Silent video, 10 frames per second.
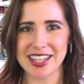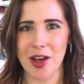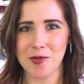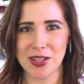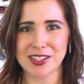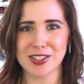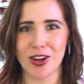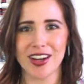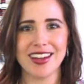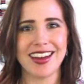to help you get
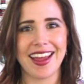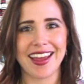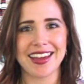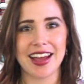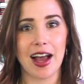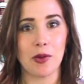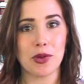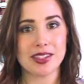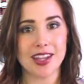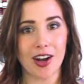started, and I
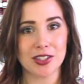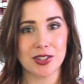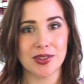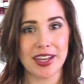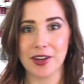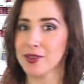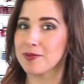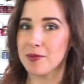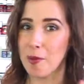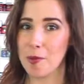will talk to you later.
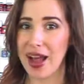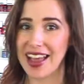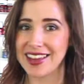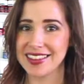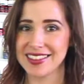Bye.